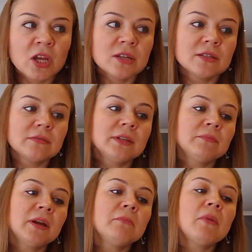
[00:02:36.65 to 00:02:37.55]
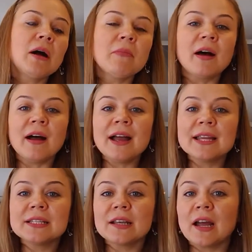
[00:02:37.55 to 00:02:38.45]
So in my mom's
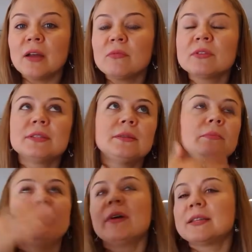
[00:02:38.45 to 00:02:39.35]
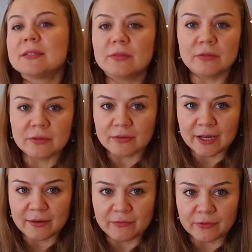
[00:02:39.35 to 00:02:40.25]
eyes, I was the best daughter
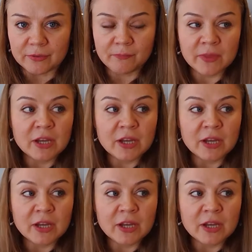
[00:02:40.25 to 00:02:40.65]
ever.